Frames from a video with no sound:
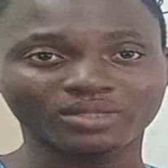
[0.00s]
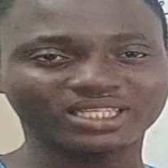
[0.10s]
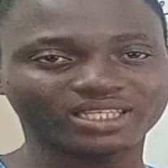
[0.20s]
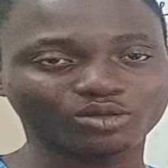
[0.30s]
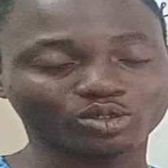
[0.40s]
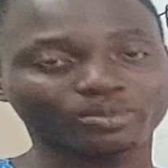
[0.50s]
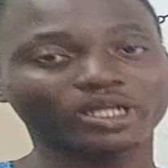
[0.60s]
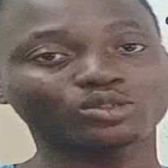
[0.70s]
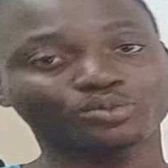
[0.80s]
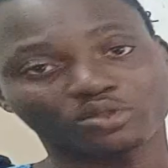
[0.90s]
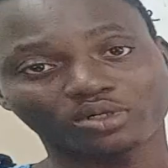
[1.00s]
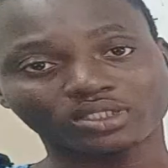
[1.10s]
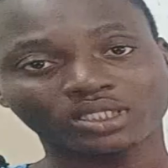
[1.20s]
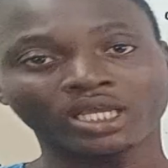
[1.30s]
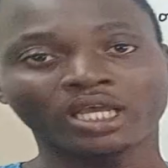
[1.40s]
Let's say you want to buy two
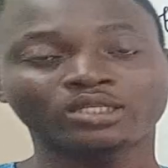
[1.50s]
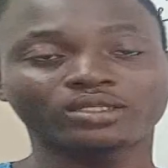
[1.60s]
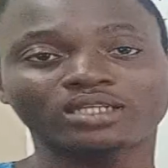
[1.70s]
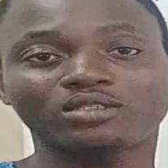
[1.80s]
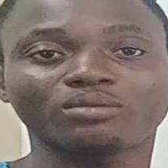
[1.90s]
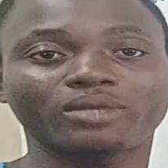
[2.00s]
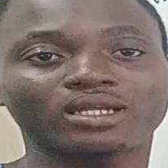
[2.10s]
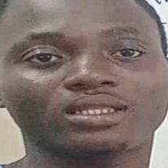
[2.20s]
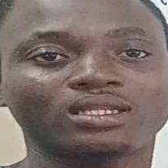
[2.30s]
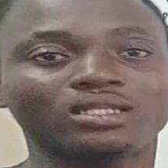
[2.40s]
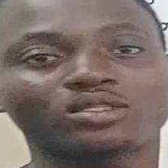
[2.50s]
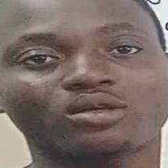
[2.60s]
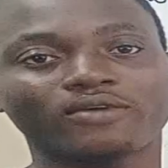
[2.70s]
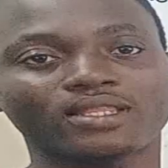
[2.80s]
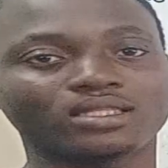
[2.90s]
products, you get to the market and then
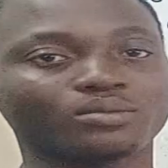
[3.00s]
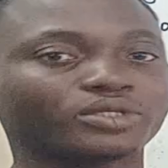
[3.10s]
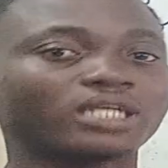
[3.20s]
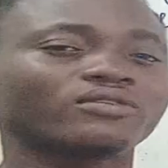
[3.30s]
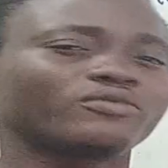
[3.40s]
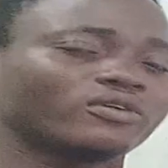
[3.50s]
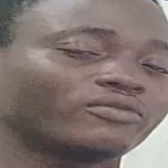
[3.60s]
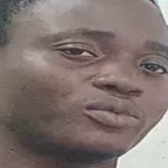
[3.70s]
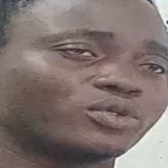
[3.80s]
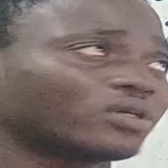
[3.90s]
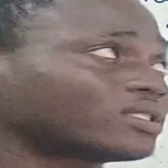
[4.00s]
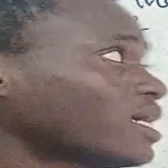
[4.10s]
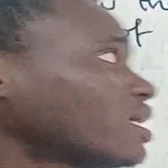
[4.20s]
discover that the price of one of the products